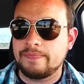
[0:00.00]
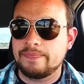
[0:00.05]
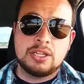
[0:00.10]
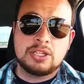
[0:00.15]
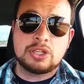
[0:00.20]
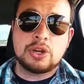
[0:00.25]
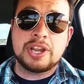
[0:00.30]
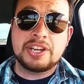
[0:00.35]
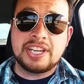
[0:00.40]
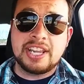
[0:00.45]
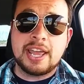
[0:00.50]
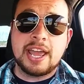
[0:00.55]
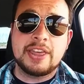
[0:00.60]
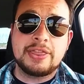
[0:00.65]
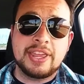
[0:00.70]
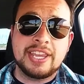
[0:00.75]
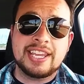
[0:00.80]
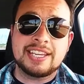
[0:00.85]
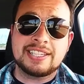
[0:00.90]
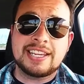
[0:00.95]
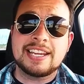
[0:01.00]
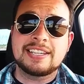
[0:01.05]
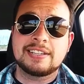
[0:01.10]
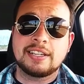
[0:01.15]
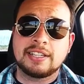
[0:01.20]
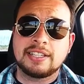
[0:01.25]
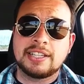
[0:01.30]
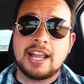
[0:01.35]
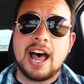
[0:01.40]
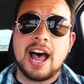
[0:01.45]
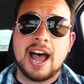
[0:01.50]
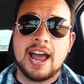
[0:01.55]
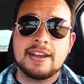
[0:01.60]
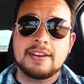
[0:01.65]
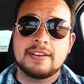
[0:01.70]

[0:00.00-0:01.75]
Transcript: So I think it takes a lot